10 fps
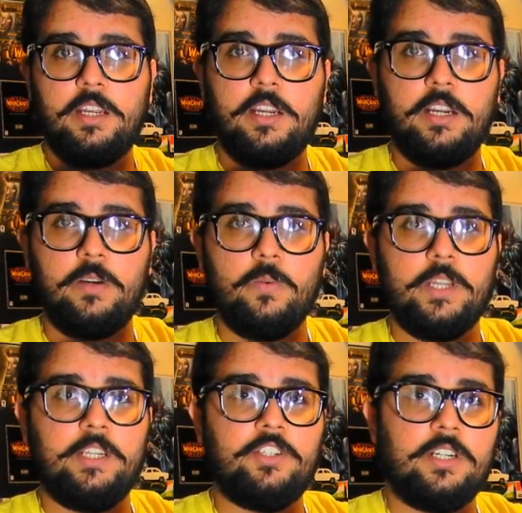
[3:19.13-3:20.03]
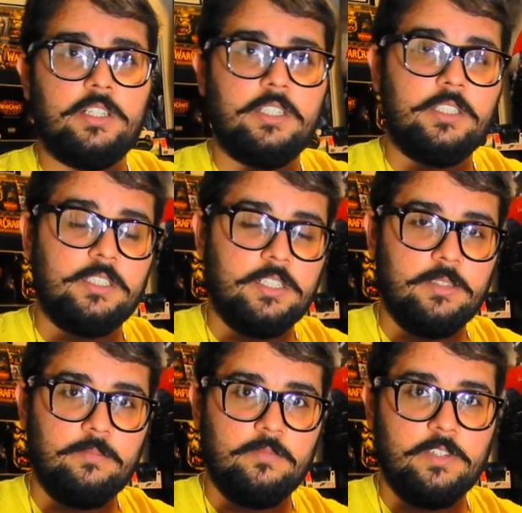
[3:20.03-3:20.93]
And very gently
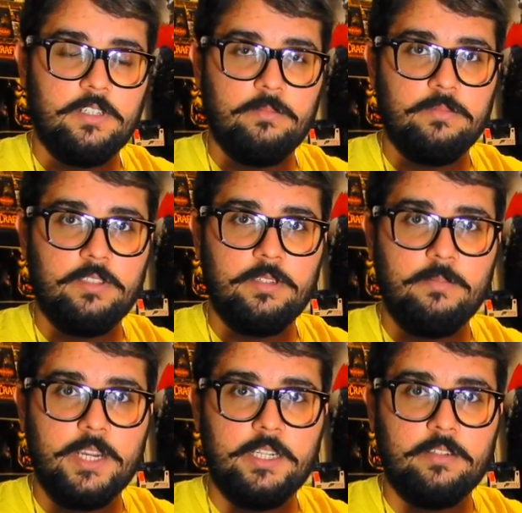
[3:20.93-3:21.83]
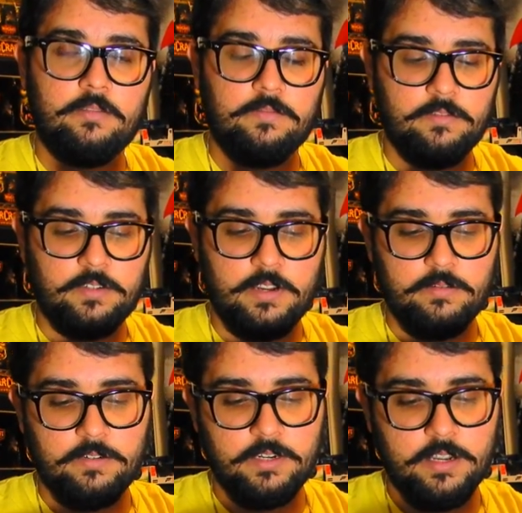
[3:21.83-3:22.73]
I'll pull the microphone
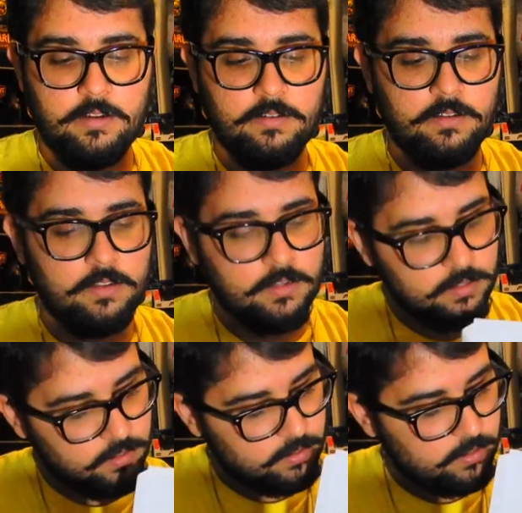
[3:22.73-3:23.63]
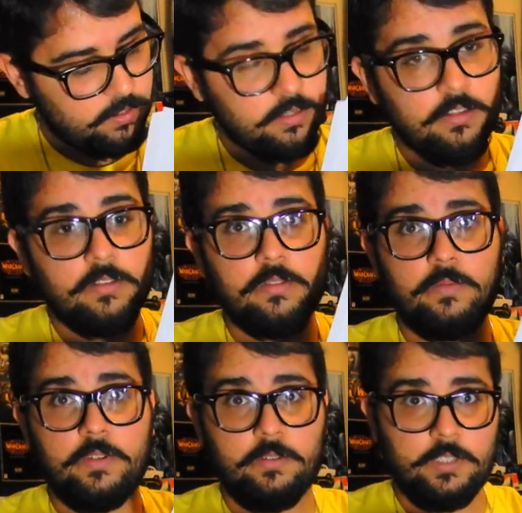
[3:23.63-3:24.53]
off now.
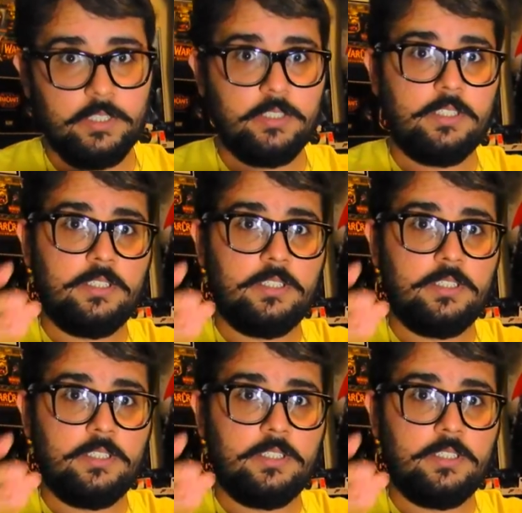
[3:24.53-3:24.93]
We don't need